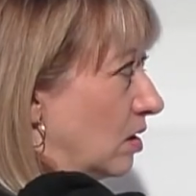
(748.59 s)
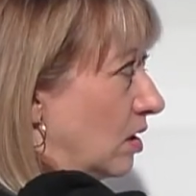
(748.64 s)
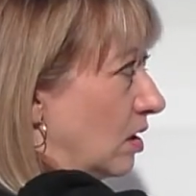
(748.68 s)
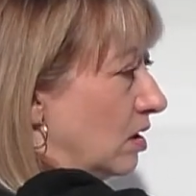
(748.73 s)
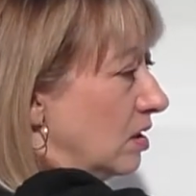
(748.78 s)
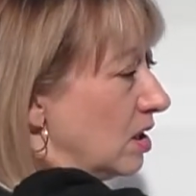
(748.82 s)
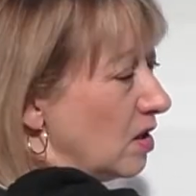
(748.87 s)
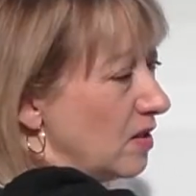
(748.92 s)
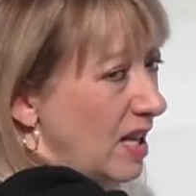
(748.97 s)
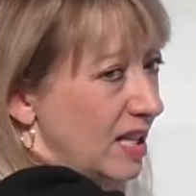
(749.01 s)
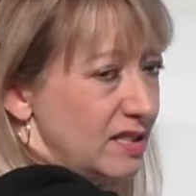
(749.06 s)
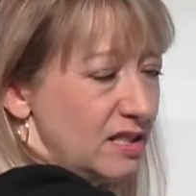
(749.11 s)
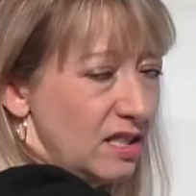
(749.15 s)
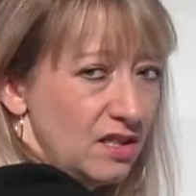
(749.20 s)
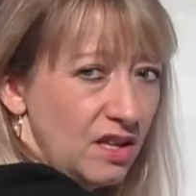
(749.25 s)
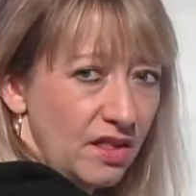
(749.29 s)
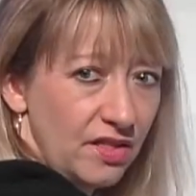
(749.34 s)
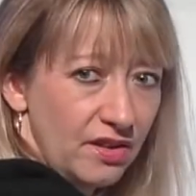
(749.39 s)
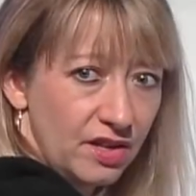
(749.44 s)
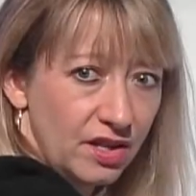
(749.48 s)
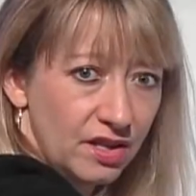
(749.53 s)
So that's
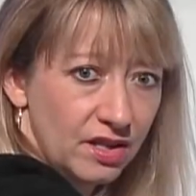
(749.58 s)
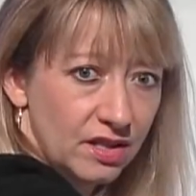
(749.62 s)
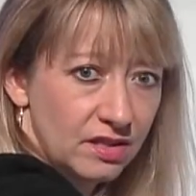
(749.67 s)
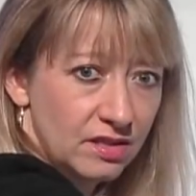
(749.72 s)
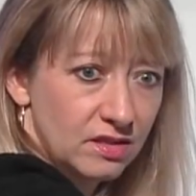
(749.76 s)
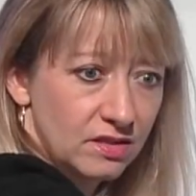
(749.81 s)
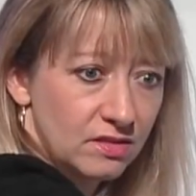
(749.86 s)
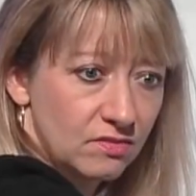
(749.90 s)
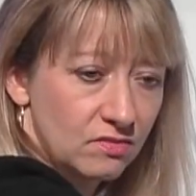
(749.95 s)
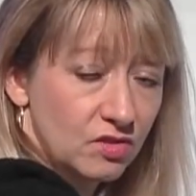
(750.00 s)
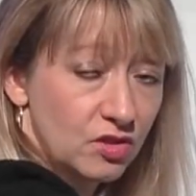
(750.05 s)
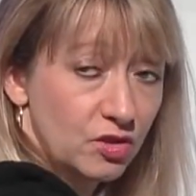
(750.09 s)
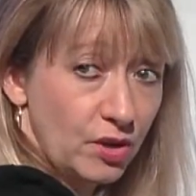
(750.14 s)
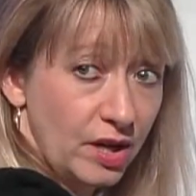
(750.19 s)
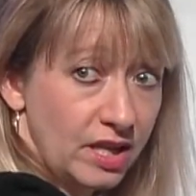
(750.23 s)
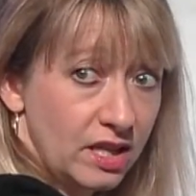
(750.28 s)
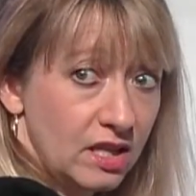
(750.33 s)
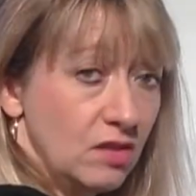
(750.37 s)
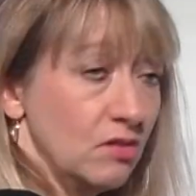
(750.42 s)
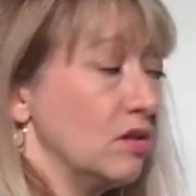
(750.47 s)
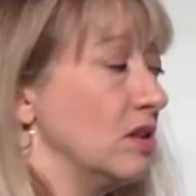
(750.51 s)
another
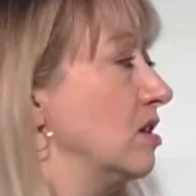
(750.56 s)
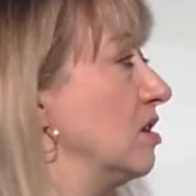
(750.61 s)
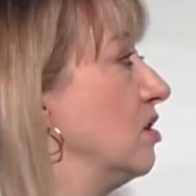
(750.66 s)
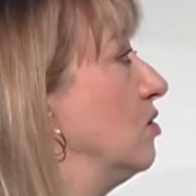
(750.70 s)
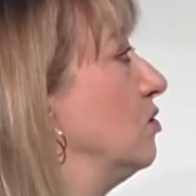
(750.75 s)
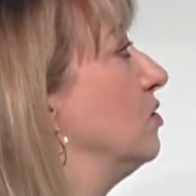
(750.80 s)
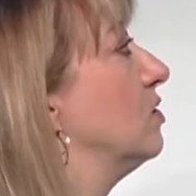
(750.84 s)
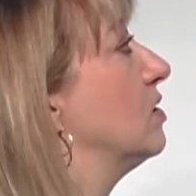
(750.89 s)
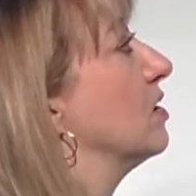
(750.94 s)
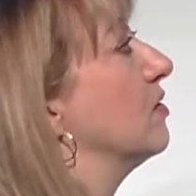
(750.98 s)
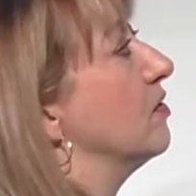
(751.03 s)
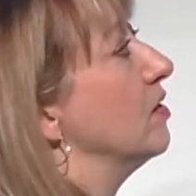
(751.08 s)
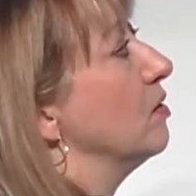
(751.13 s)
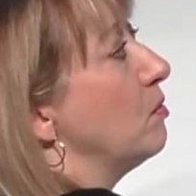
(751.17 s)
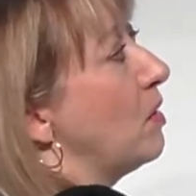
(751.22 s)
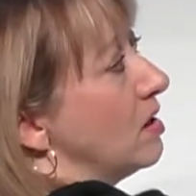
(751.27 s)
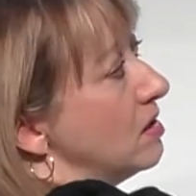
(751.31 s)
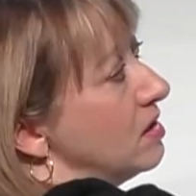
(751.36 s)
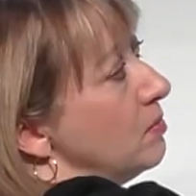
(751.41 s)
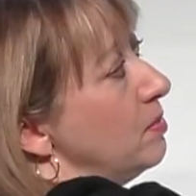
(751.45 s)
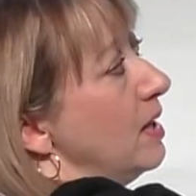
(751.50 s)
trick you can use. If you're
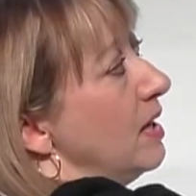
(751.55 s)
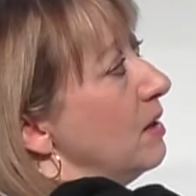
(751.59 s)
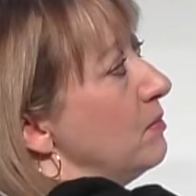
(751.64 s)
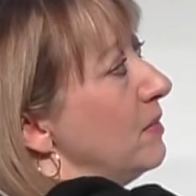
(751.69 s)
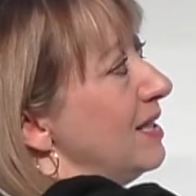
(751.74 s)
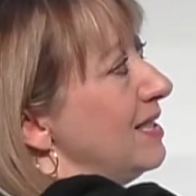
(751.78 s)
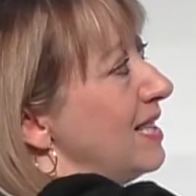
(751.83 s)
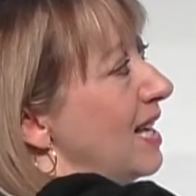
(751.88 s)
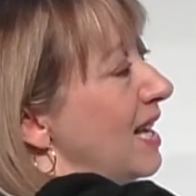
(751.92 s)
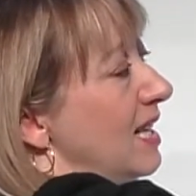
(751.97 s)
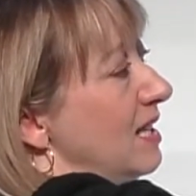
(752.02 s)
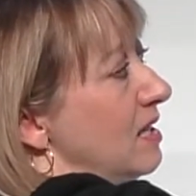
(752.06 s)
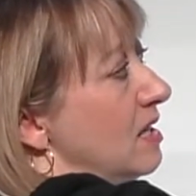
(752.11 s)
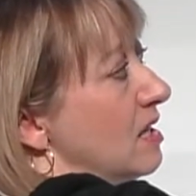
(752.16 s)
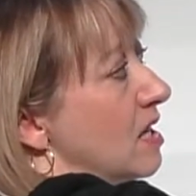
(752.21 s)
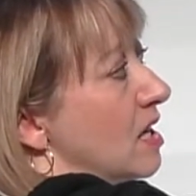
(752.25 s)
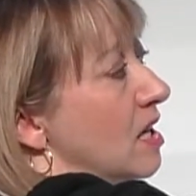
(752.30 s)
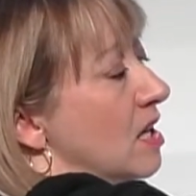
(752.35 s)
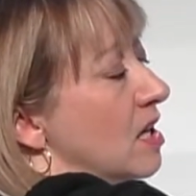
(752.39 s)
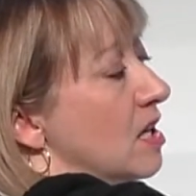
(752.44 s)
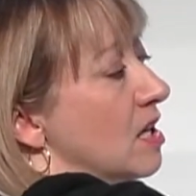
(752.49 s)
multiplying by 10,
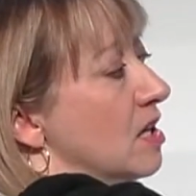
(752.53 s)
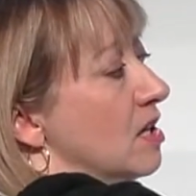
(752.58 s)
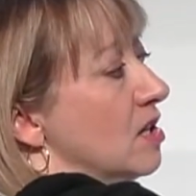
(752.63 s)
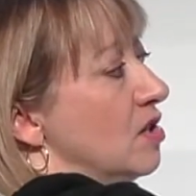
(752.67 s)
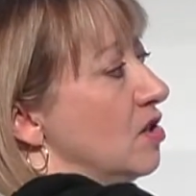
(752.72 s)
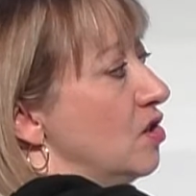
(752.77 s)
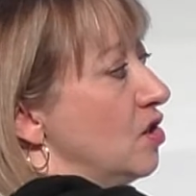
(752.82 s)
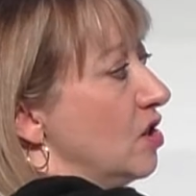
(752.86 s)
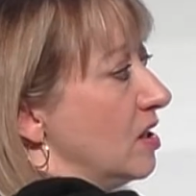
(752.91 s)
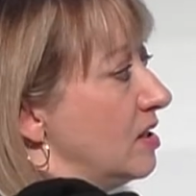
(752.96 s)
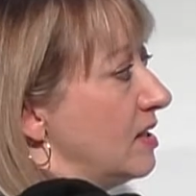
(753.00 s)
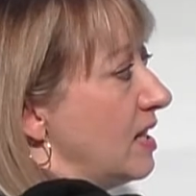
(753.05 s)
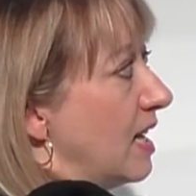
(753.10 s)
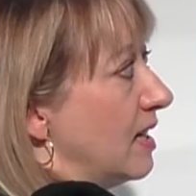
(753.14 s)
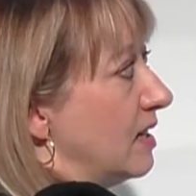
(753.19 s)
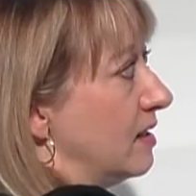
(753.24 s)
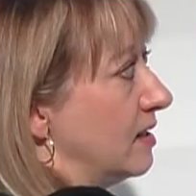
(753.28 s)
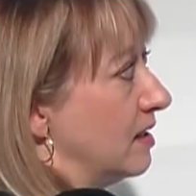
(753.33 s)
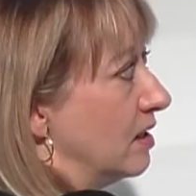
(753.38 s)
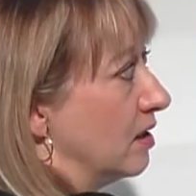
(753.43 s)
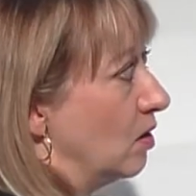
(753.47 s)
just add
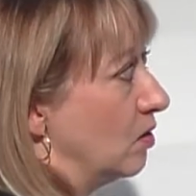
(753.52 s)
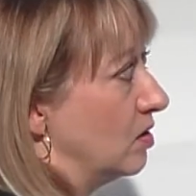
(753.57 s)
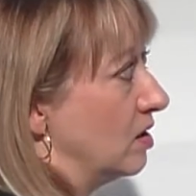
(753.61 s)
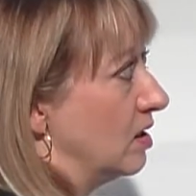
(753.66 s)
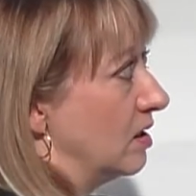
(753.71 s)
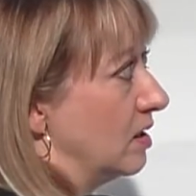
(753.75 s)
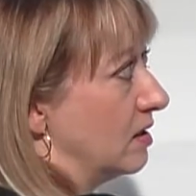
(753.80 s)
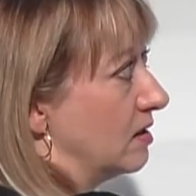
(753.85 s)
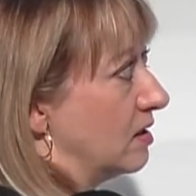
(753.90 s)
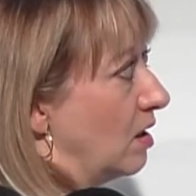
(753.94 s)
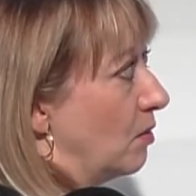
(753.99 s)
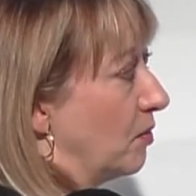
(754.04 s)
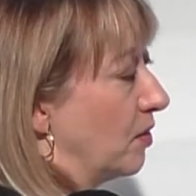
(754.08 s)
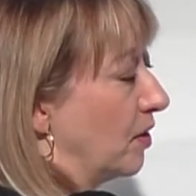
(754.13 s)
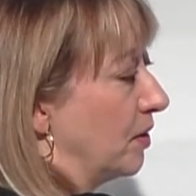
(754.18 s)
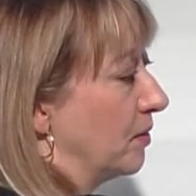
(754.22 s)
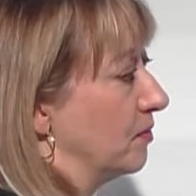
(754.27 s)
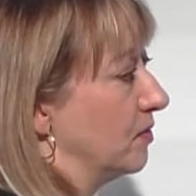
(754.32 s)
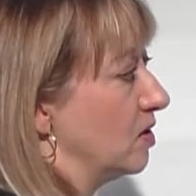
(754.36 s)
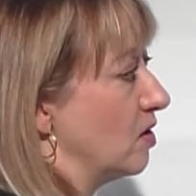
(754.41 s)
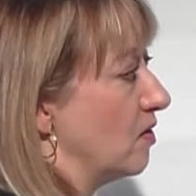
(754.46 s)
a 0 to this number.
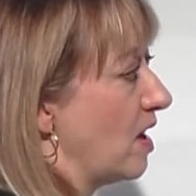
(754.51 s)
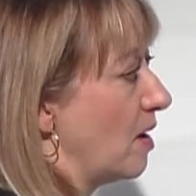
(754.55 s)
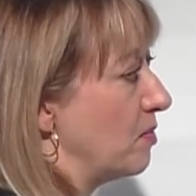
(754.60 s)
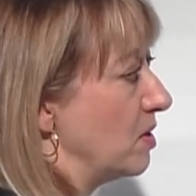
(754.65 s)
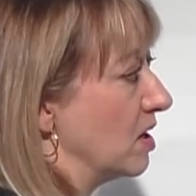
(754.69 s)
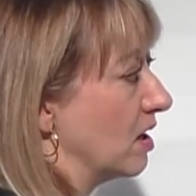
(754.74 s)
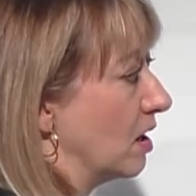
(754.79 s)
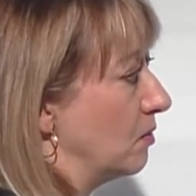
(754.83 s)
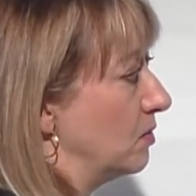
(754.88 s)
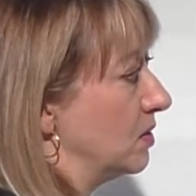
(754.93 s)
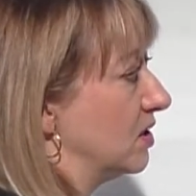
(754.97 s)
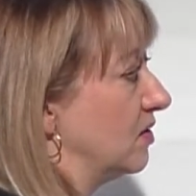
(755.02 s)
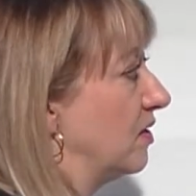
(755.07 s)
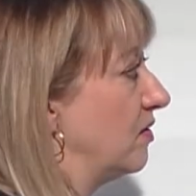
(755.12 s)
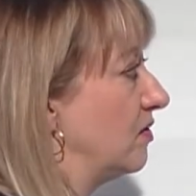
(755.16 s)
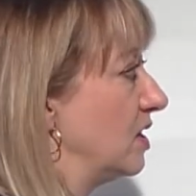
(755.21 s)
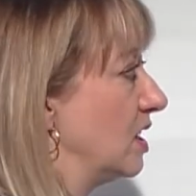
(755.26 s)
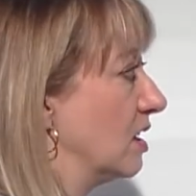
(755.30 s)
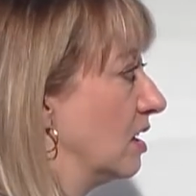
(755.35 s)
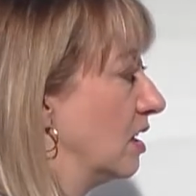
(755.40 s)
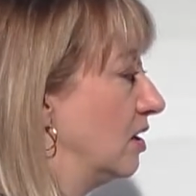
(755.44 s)
So that becomes
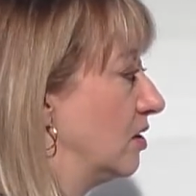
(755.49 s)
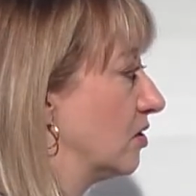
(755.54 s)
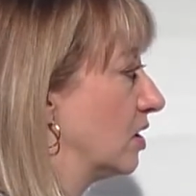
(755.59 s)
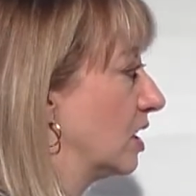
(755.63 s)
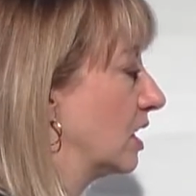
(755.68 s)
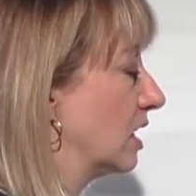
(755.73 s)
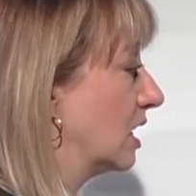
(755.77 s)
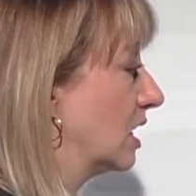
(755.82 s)
1,500.